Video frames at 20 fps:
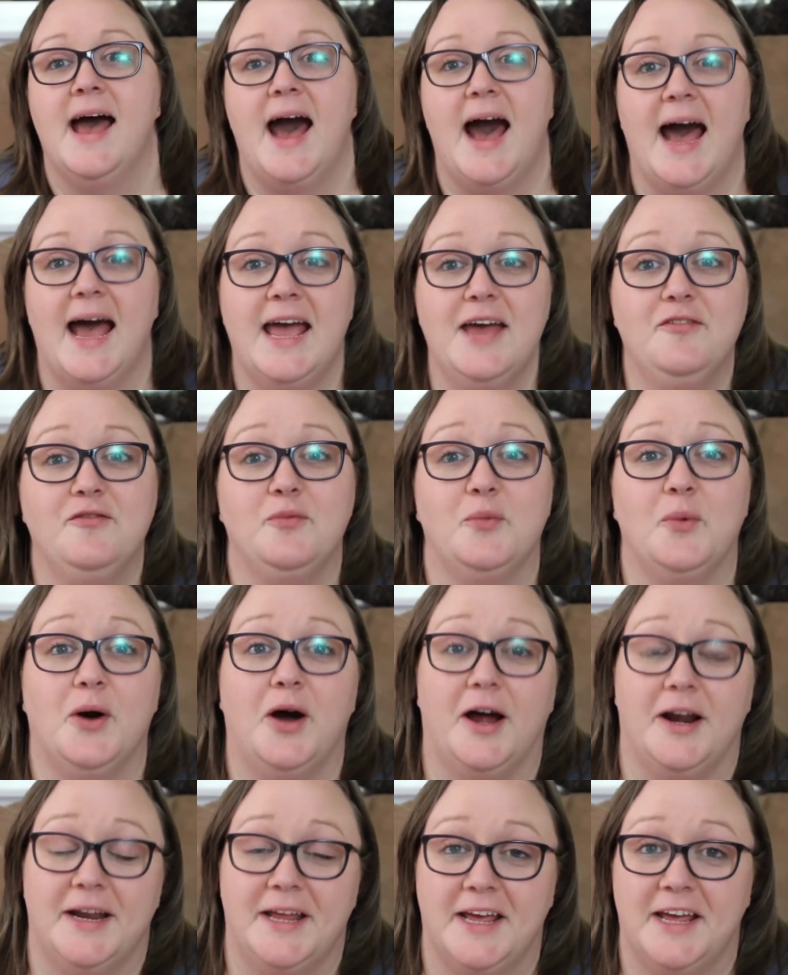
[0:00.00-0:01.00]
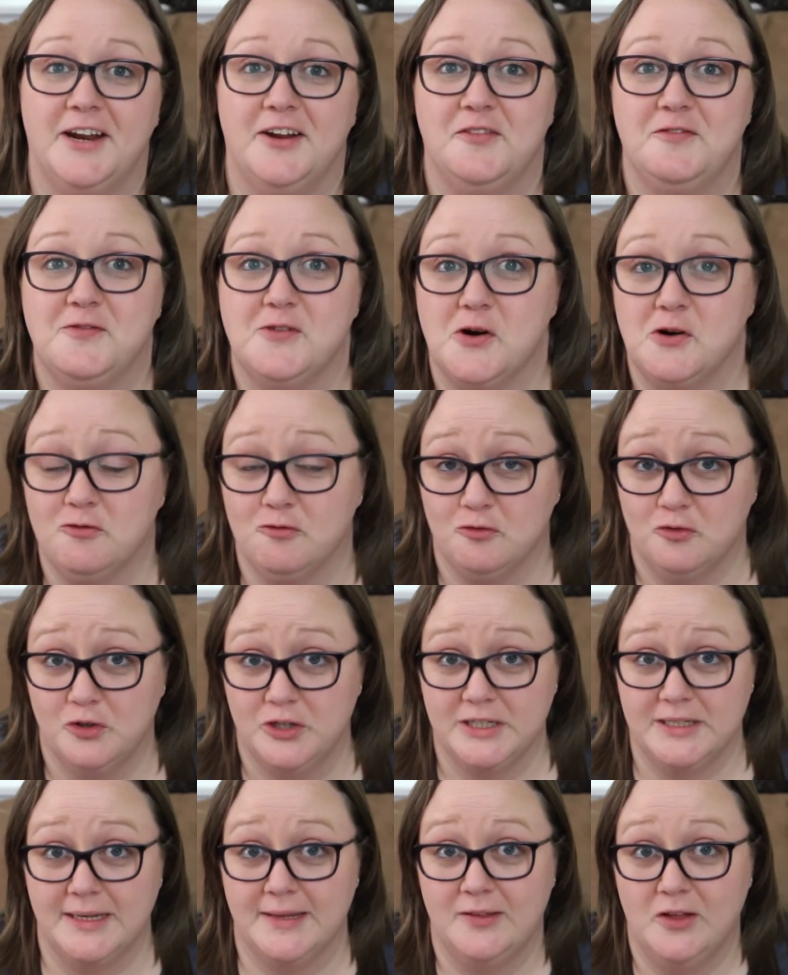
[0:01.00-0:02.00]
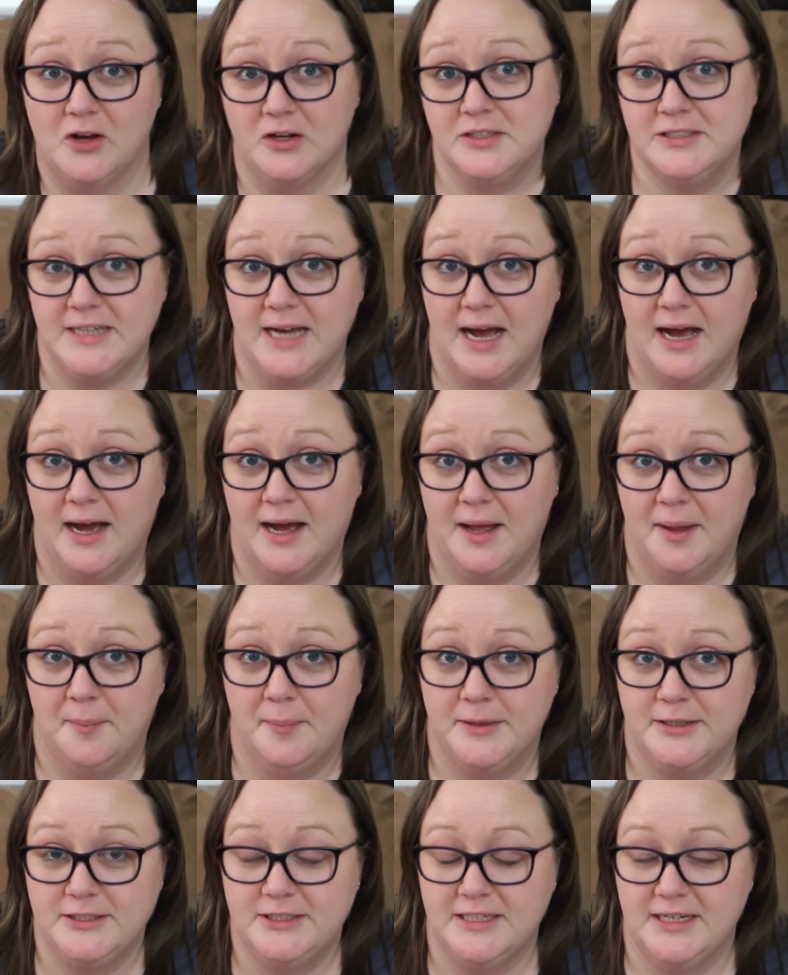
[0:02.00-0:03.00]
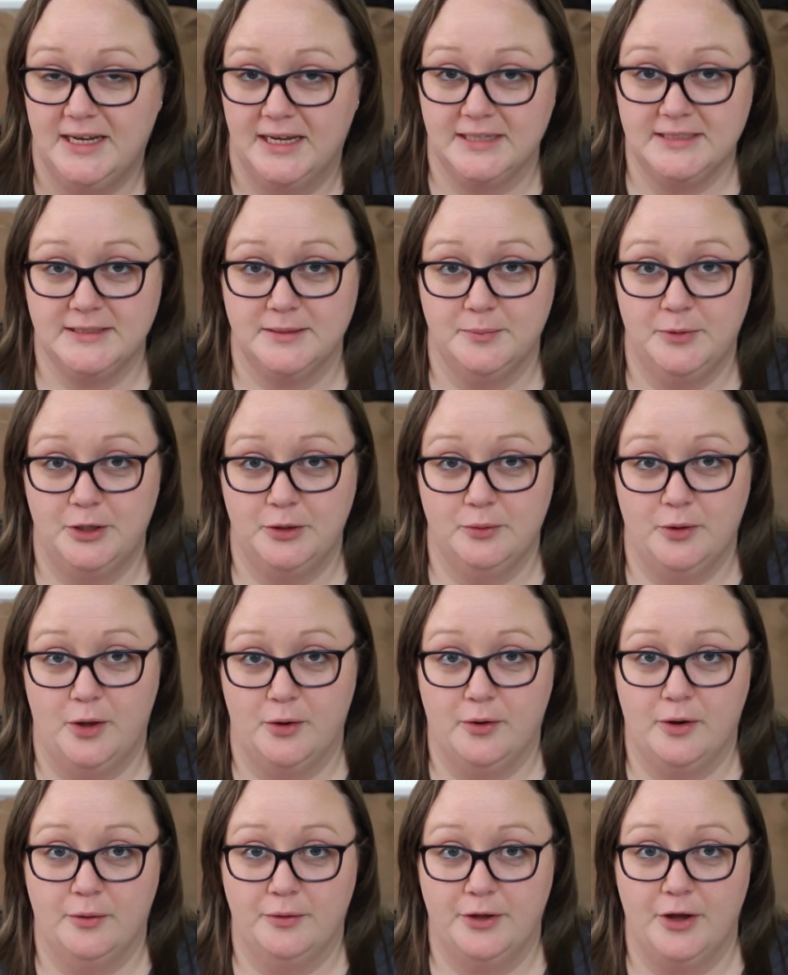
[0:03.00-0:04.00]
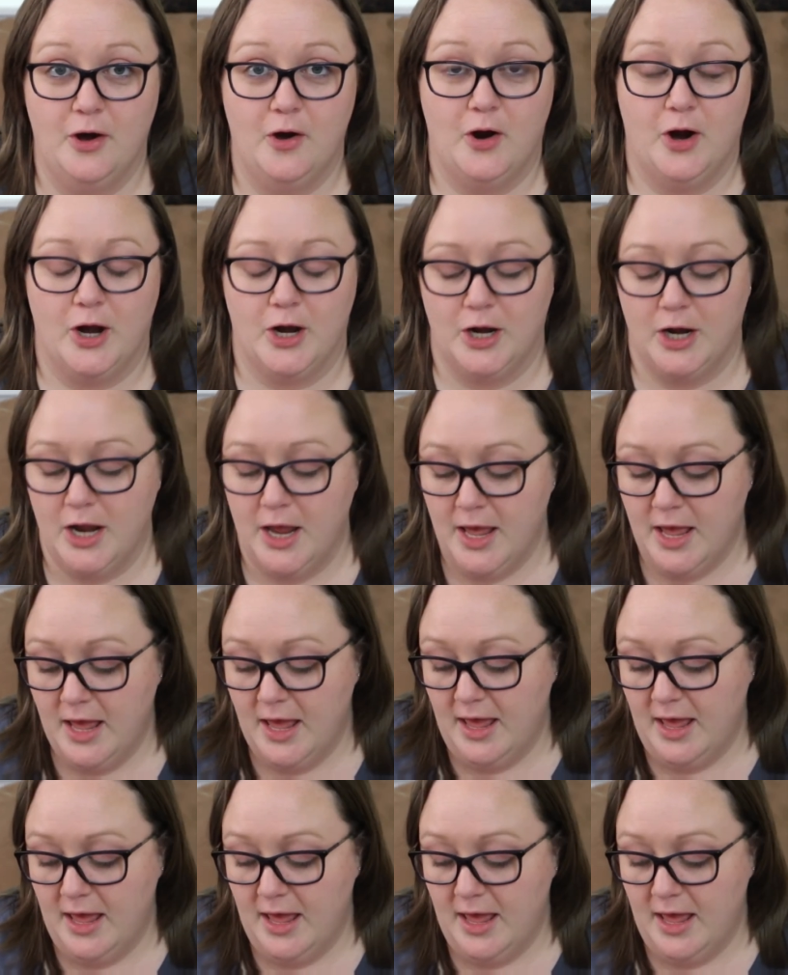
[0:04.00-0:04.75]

I have wanted for a really long time to get some Huloco yarn,